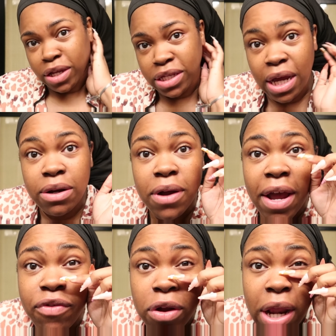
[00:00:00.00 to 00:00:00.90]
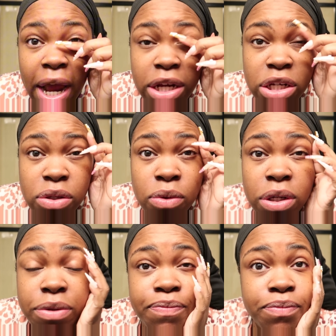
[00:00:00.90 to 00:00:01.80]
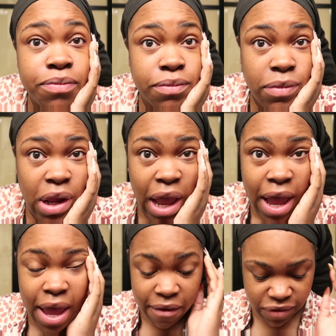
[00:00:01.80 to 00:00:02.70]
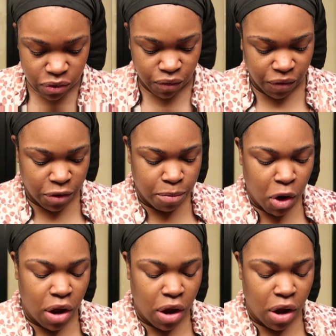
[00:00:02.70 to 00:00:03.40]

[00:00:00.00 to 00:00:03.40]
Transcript: y'all see I don't have no lashes on. I have to film